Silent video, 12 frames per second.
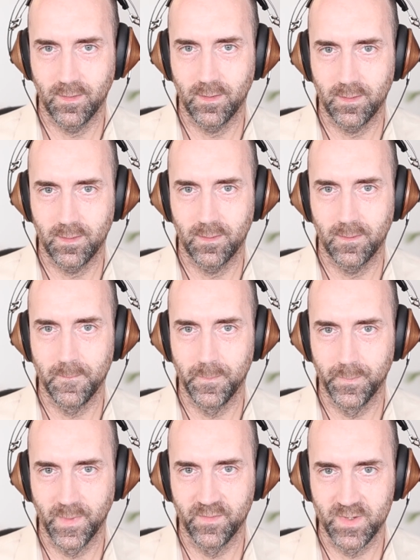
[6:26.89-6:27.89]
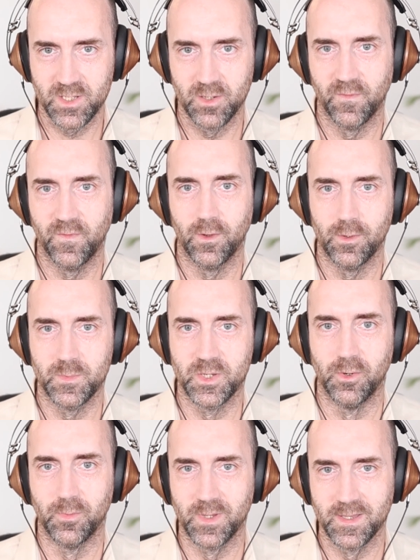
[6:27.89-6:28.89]
if it's not fully
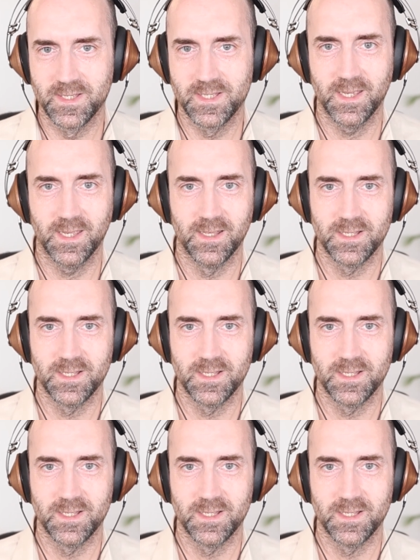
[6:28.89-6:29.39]
absorbed in the skin.